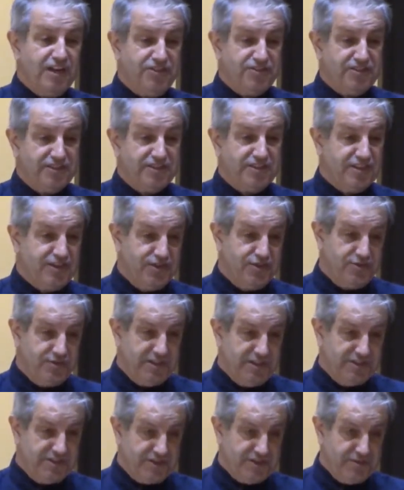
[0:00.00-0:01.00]
righteous in
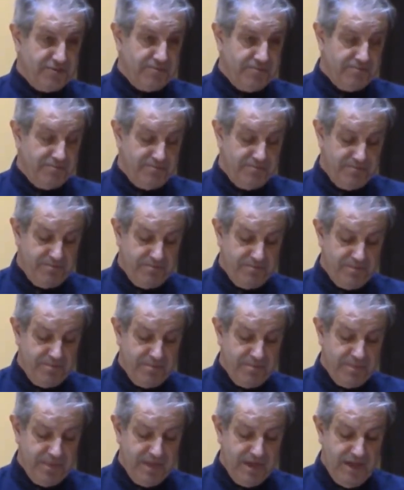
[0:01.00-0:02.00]
doing so.
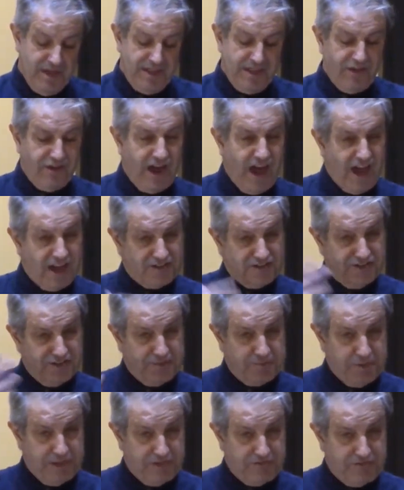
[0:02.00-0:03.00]
Their
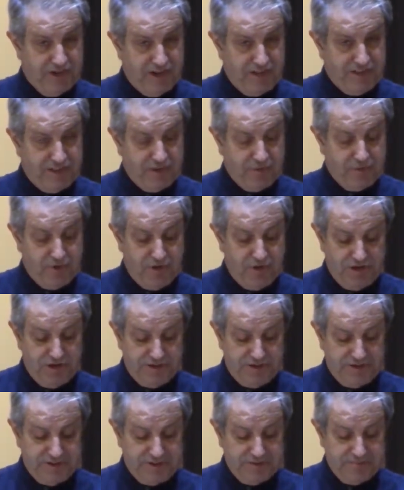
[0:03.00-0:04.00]
actions betrayed their
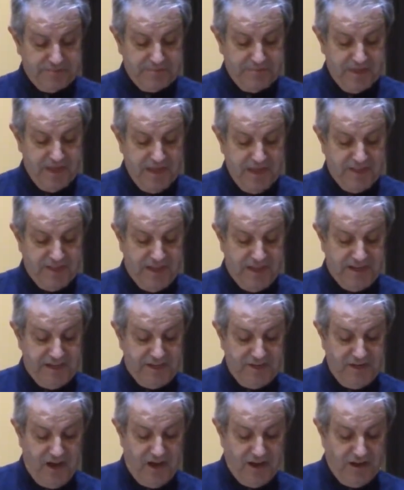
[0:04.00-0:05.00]
words. They
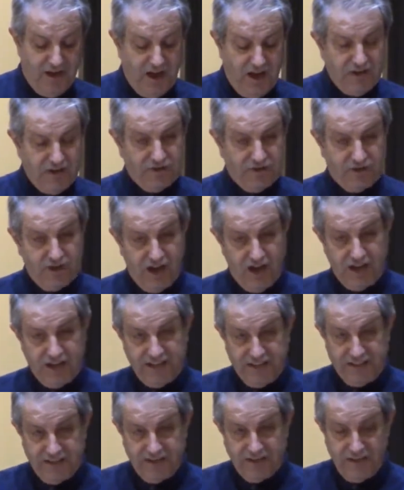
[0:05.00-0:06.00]
did not honor
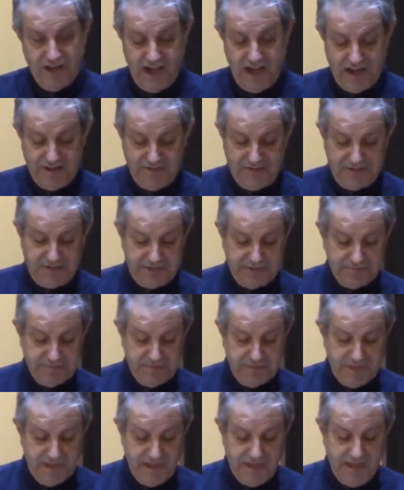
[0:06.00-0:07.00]
God in their lives.
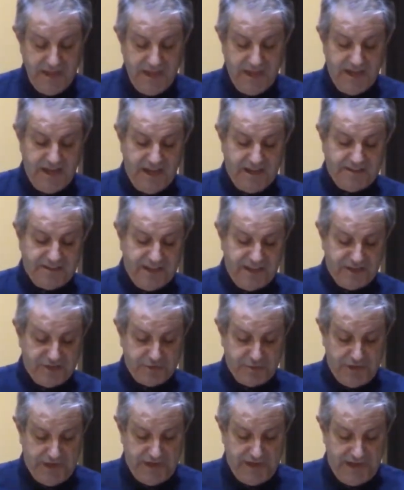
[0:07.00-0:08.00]
In Isaiah
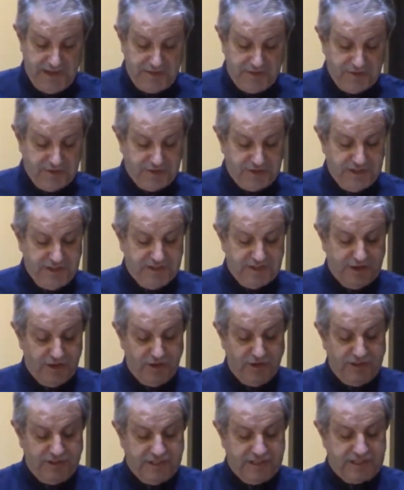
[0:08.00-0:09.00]
29:13, the
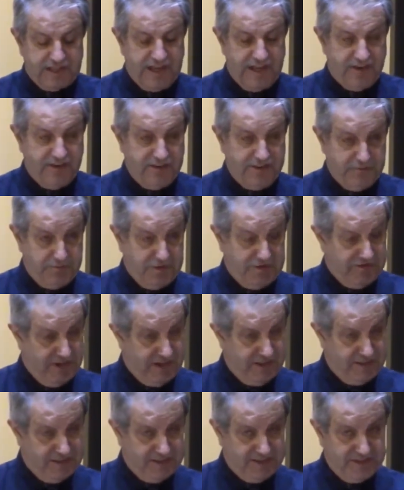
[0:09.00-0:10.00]
Lord declared, and we
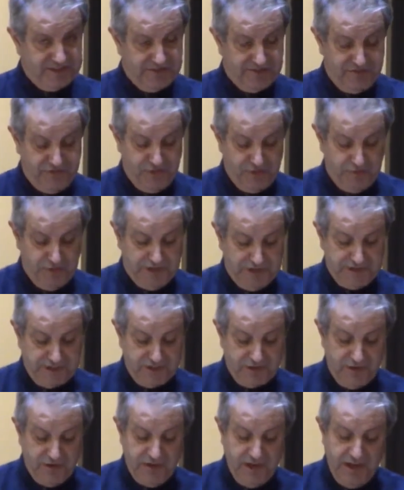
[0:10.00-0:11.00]
read this a few weeks
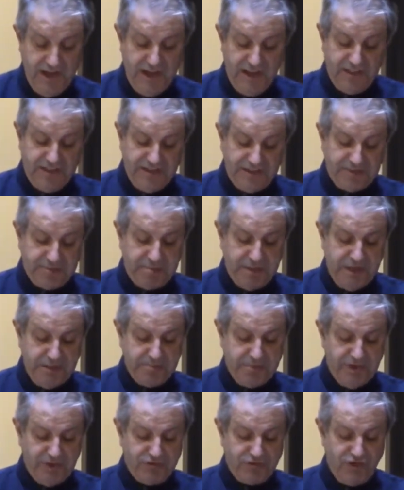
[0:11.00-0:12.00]
ago, "This
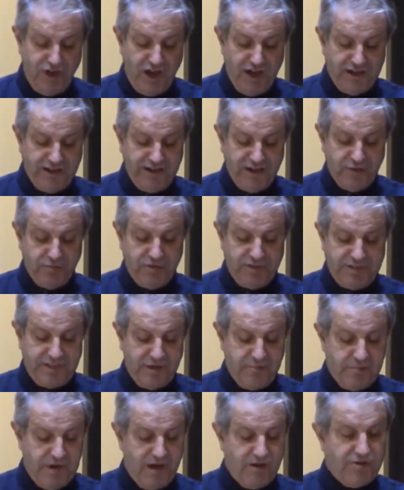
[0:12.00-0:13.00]
people draw near with
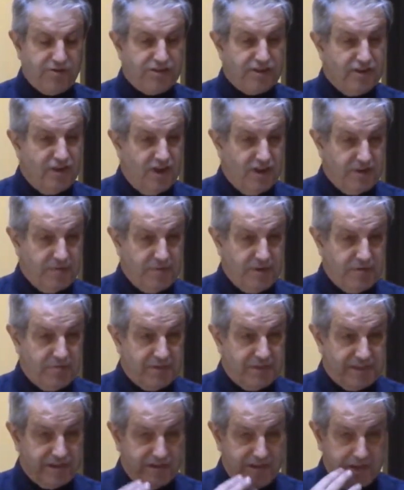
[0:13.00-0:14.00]
their mouth and honor me
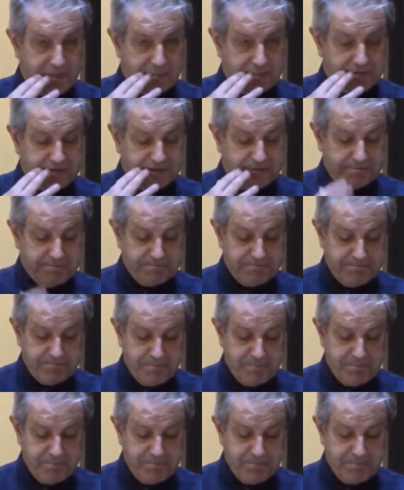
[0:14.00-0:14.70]
with their lips,